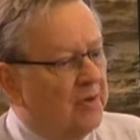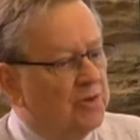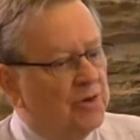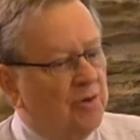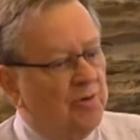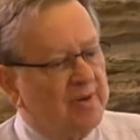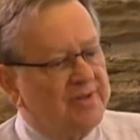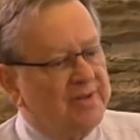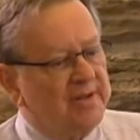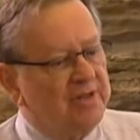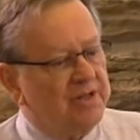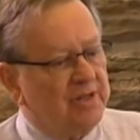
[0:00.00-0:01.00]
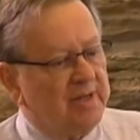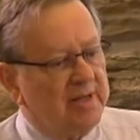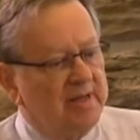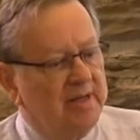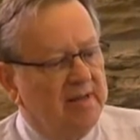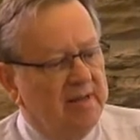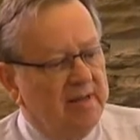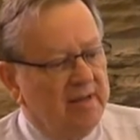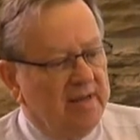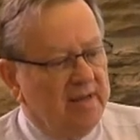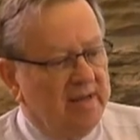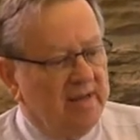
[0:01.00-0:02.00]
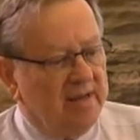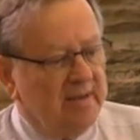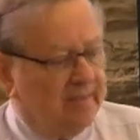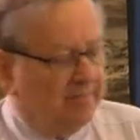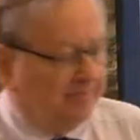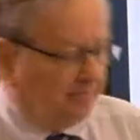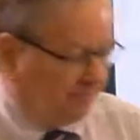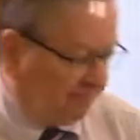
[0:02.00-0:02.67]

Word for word: So essentially, there's